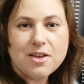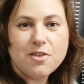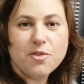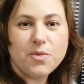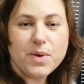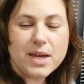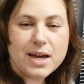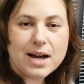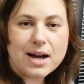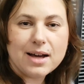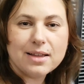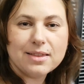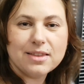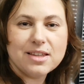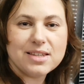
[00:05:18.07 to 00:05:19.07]

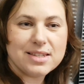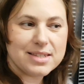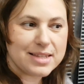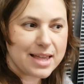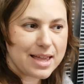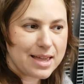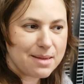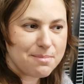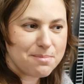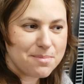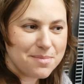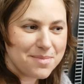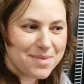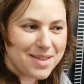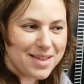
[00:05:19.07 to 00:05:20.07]
via the
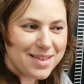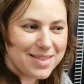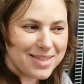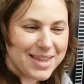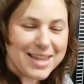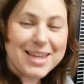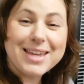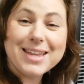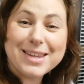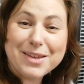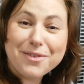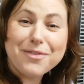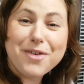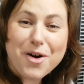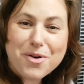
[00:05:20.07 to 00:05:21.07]
same thing in
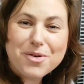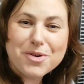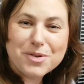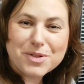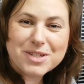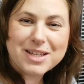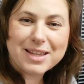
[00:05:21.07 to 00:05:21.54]
the focus.